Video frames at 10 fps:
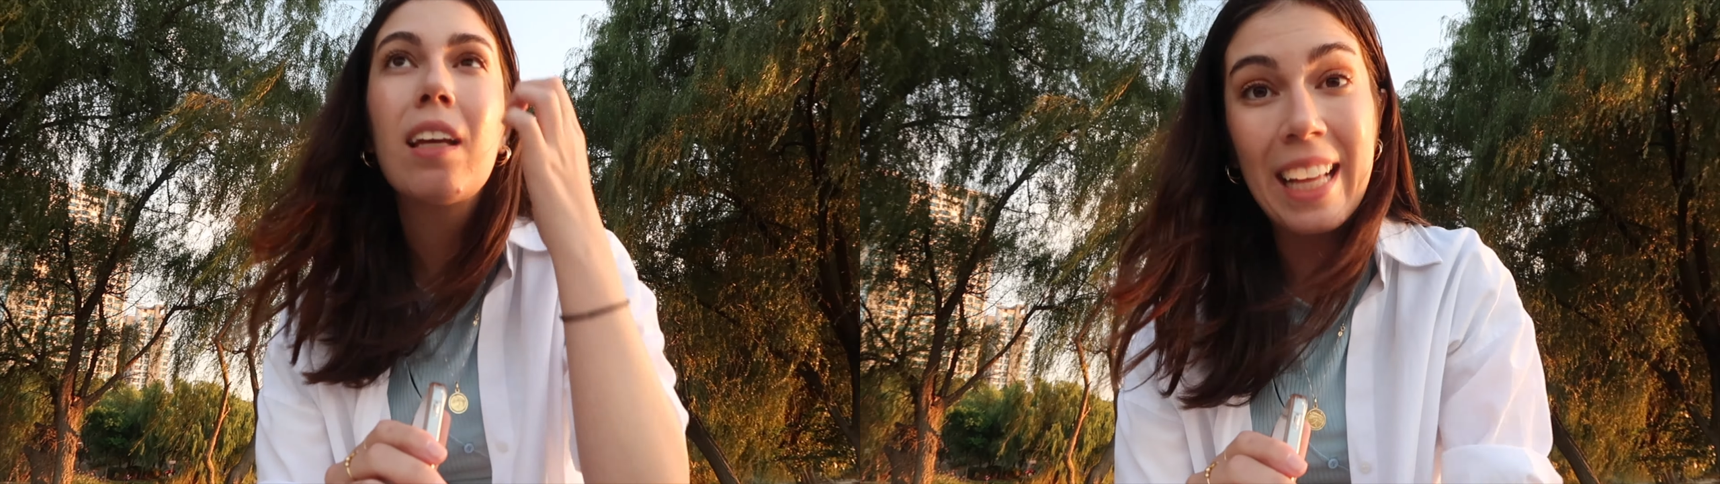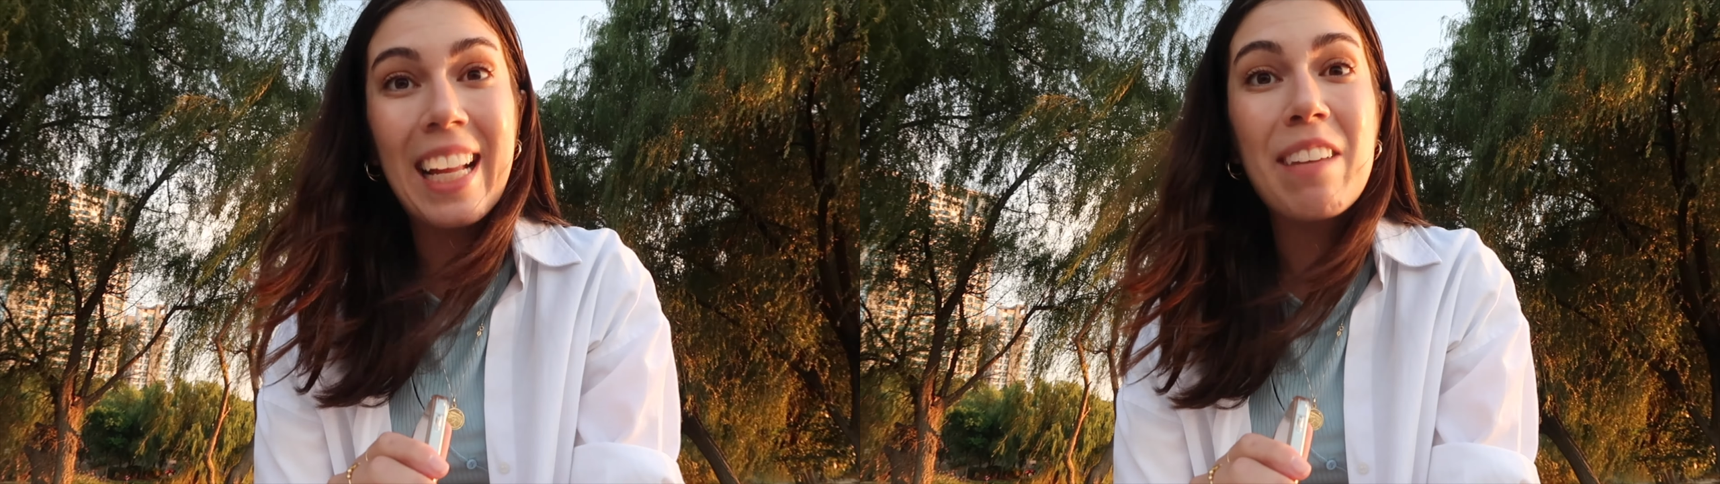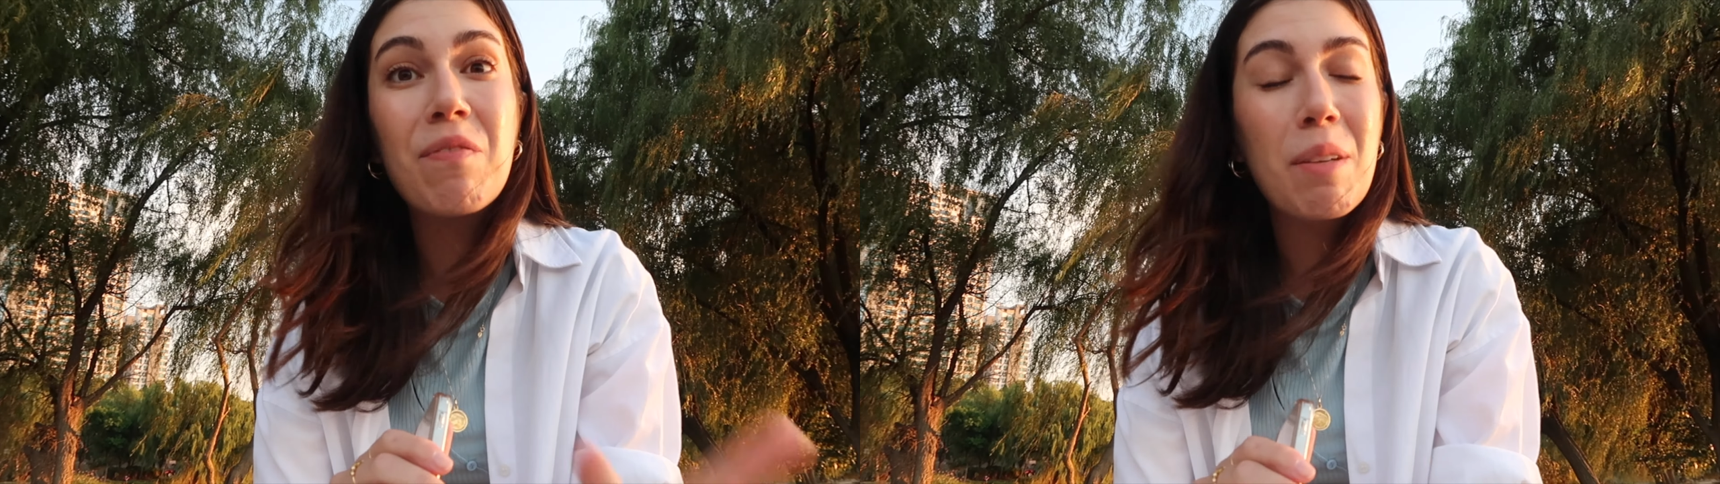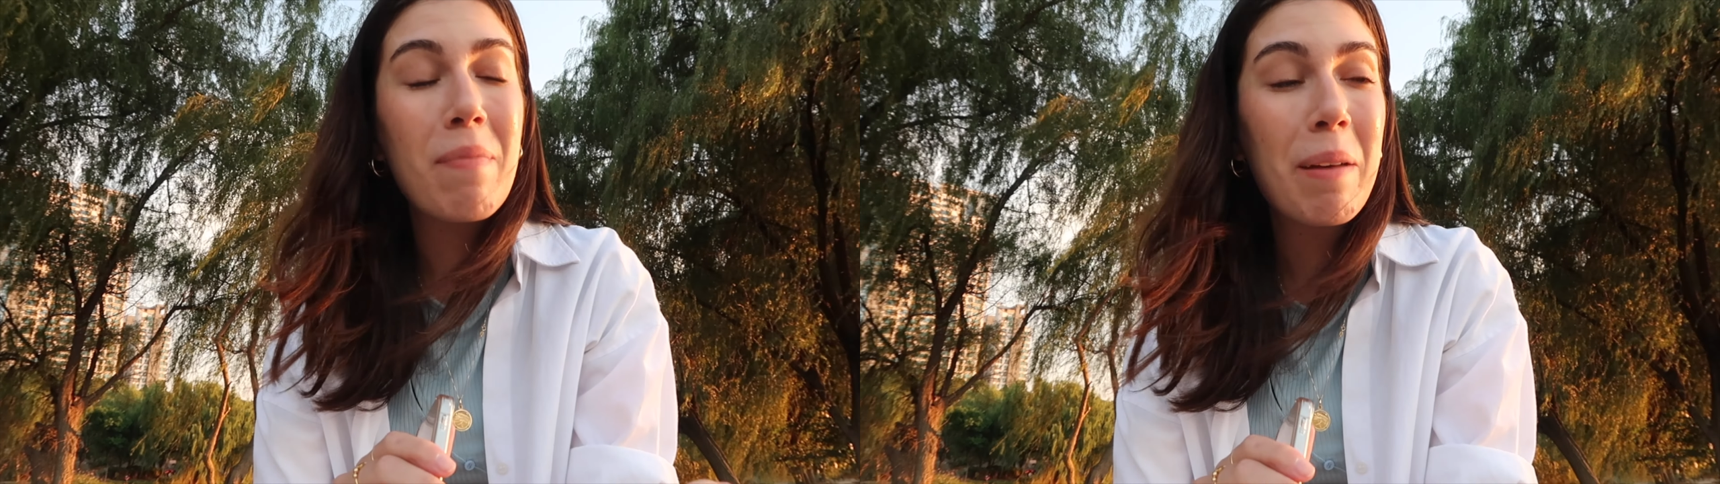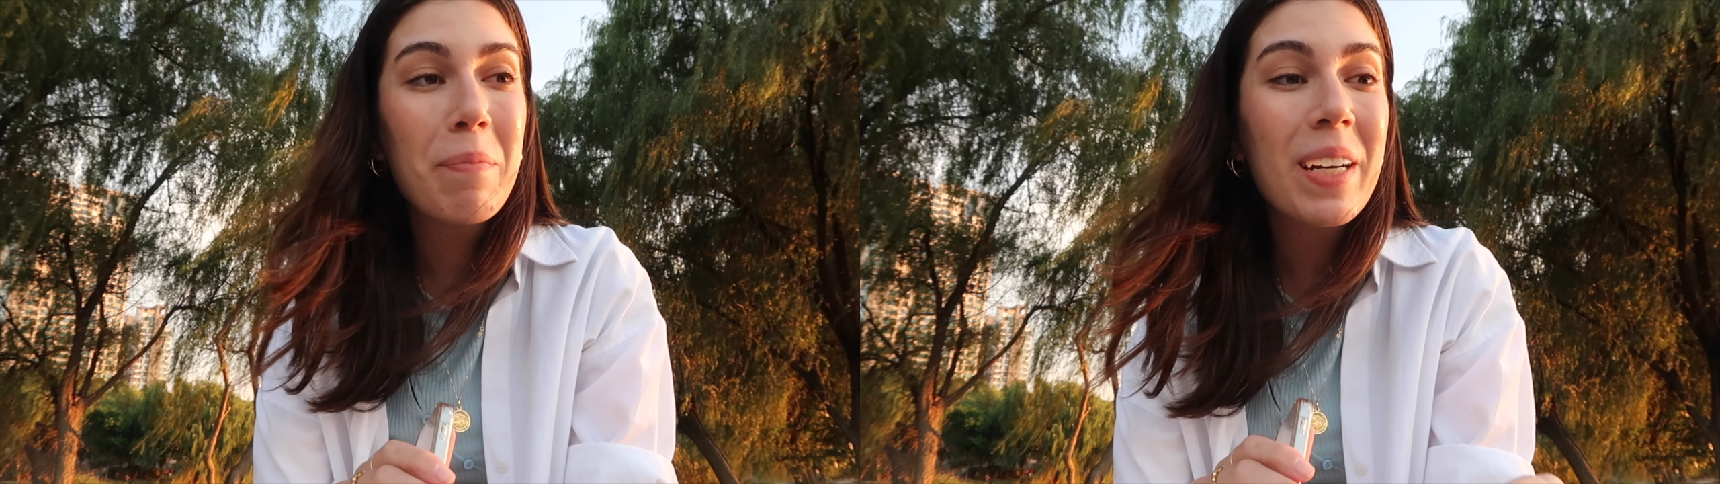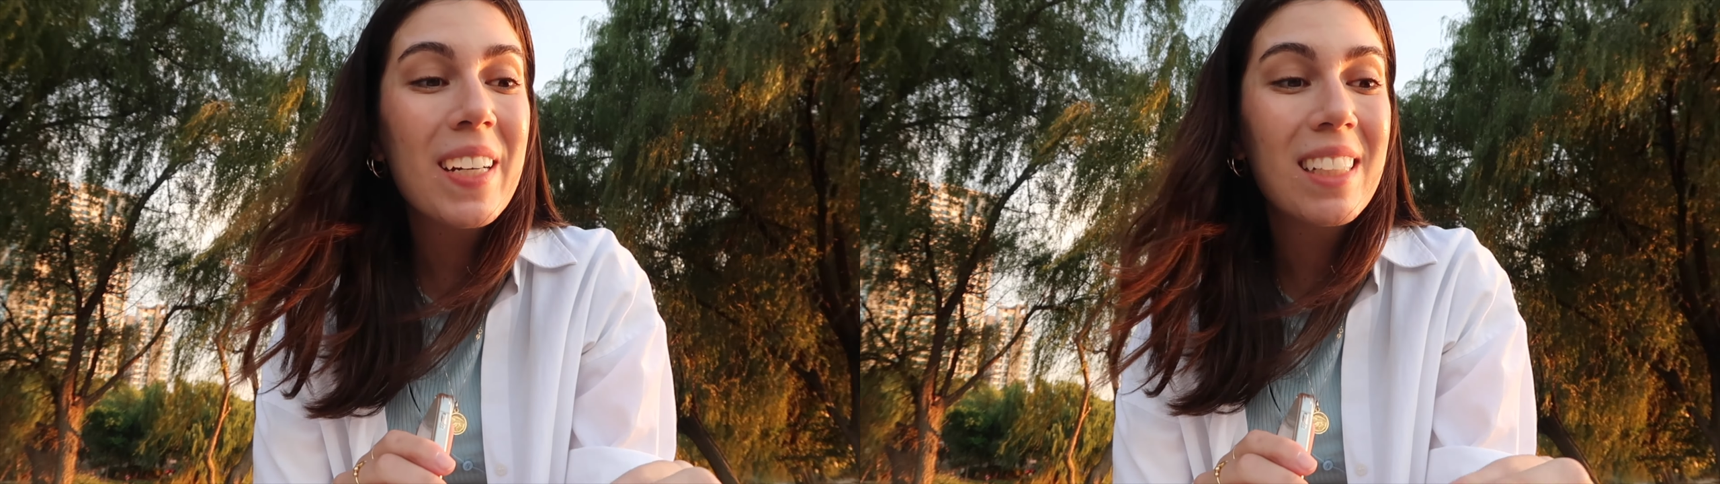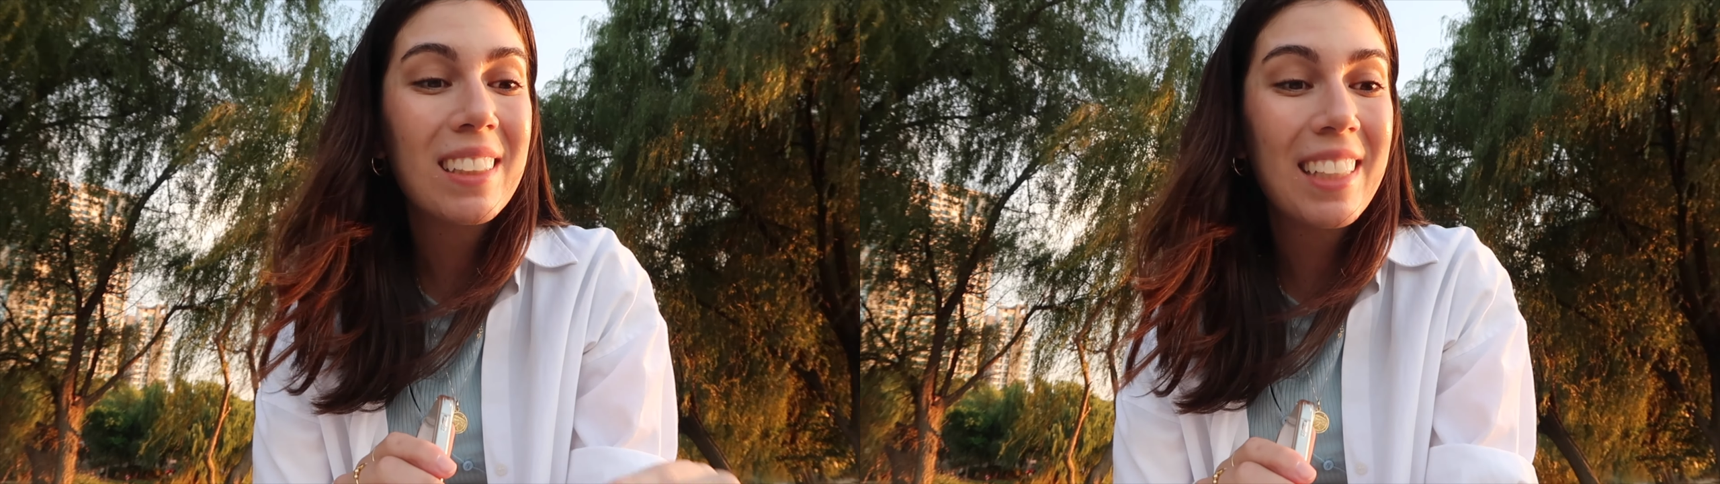And I remember